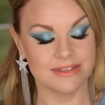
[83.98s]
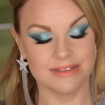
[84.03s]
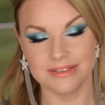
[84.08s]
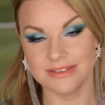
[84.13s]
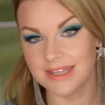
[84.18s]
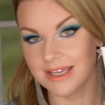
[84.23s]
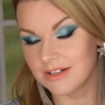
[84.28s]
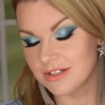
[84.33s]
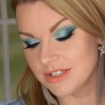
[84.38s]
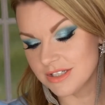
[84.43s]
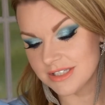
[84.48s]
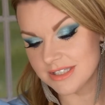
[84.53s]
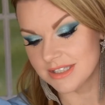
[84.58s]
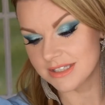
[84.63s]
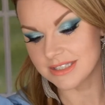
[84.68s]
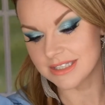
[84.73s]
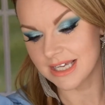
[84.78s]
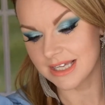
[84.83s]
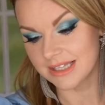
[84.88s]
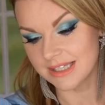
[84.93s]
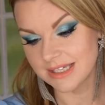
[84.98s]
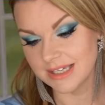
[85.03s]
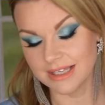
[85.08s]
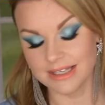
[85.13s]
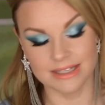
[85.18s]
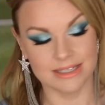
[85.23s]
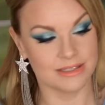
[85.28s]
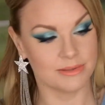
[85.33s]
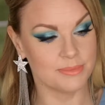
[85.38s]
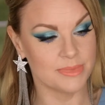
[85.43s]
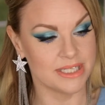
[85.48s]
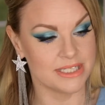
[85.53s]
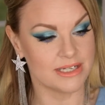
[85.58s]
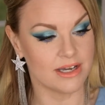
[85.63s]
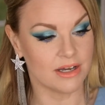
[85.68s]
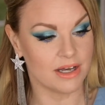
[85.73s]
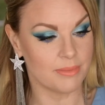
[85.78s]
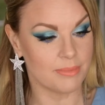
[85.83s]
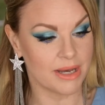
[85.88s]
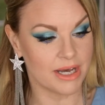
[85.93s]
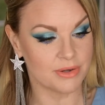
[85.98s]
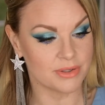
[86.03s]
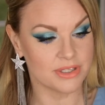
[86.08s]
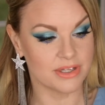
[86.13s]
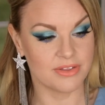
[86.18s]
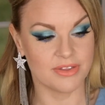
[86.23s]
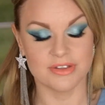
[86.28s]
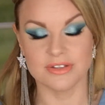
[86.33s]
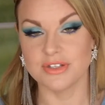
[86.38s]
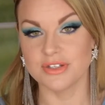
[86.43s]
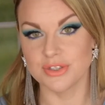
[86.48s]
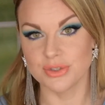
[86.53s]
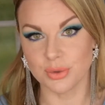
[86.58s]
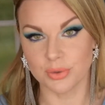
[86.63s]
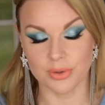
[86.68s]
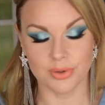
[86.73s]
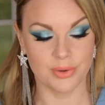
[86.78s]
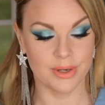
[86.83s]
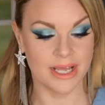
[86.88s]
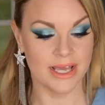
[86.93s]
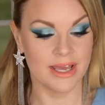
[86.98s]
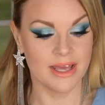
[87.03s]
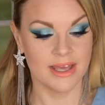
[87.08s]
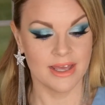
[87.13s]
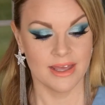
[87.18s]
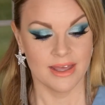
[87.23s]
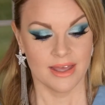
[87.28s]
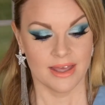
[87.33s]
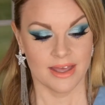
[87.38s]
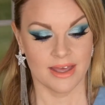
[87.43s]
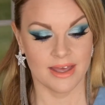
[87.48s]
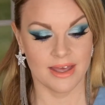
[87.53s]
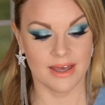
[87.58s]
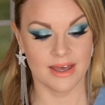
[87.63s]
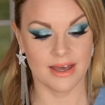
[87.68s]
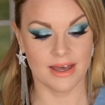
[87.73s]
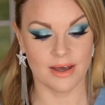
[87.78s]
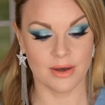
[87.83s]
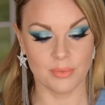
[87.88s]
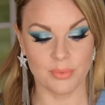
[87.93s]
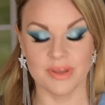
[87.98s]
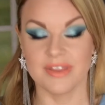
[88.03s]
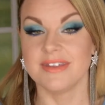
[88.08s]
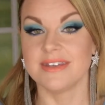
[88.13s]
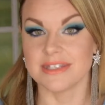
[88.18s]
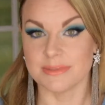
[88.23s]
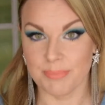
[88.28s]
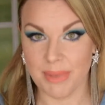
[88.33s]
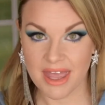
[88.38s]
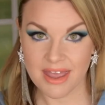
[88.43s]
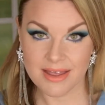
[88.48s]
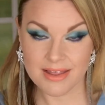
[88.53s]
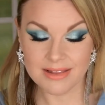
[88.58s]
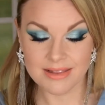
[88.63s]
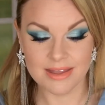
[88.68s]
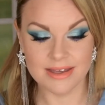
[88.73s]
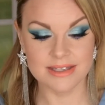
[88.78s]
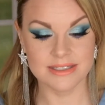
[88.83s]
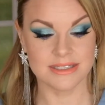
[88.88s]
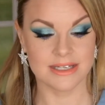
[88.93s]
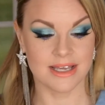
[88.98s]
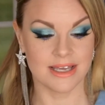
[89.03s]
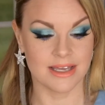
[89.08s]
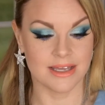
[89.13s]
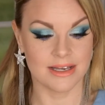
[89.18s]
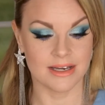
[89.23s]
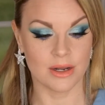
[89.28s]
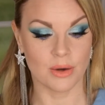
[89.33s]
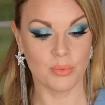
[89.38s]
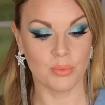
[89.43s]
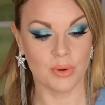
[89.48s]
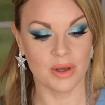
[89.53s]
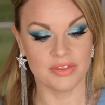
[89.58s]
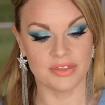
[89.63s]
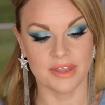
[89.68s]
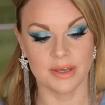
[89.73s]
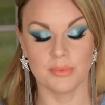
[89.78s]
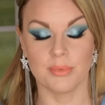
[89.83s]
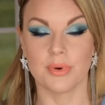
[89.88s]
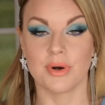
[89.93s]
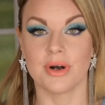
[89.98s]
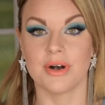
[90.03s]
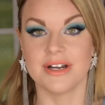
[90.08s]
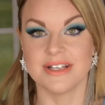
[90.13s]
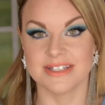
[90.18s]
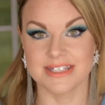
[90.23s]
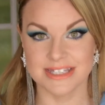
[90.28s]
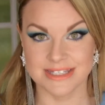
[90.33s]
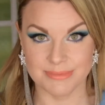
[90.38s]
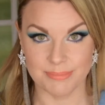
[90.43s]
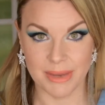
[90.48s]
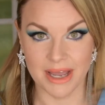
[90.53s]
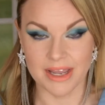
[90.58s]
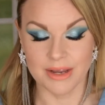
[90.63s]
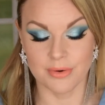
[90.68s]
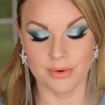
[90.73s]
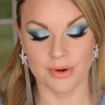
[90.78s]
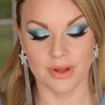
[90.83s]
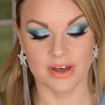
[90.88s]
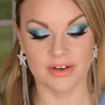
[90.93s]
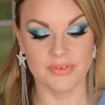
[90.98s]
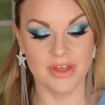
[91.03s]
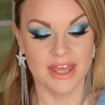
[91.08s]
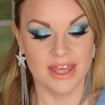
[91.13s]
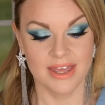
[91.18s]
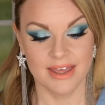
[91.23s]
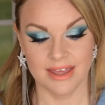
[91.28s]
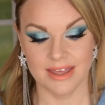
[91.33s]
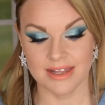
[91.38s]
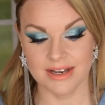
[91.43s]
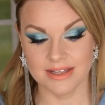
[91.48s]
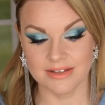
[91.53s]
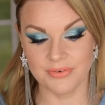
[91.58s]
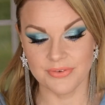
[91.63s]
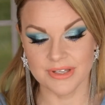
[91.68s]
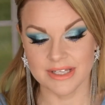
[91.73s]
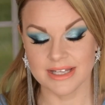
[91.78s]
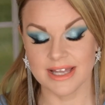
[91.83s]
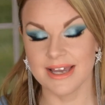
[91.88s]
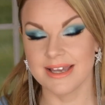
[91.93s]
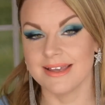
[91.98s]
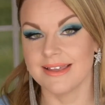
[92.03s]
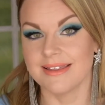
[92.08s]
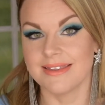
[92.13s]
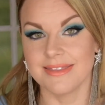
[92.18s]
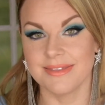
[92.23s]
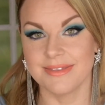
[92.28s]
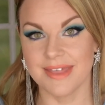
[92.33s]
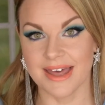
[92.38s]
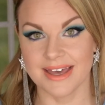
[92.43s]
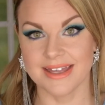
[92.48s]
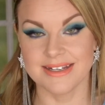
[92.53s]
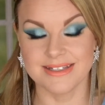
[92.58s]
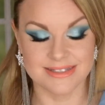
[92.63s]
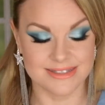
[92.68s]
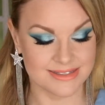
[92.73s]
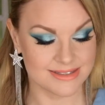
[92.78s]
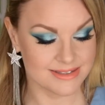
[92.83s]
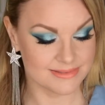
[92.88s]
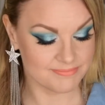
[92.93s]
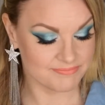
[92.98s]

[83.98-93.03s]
they're just telling a little bit about the story with this palette and what they were inspired of. And I feel like that is